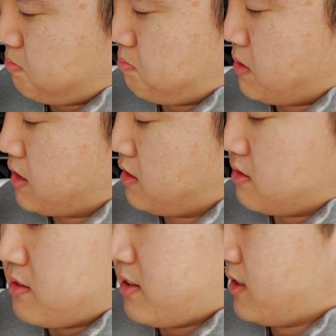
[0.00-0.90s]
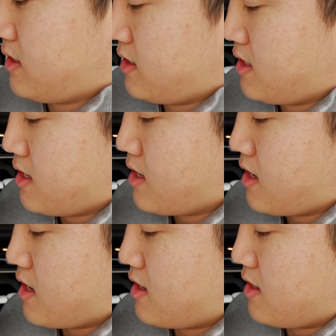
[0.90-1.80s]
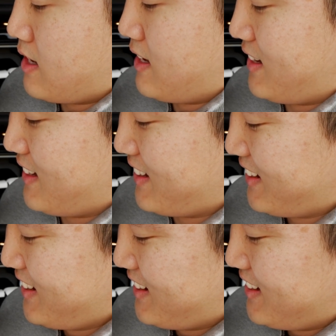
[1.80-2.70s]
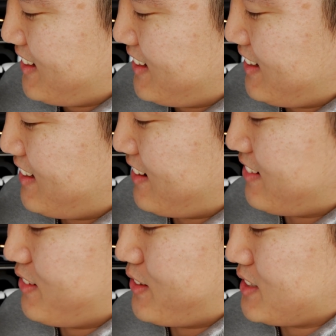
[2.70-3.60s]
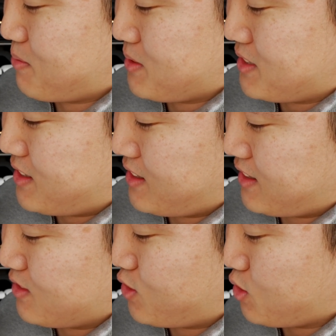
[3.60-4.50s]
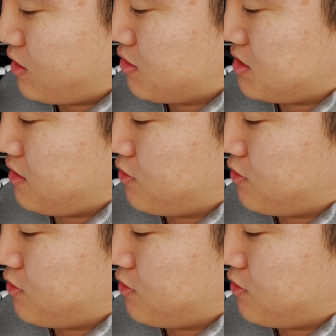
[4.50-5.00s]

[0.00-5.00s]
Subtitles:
Pegget. I don't know why I say Passat. I guess I was thinking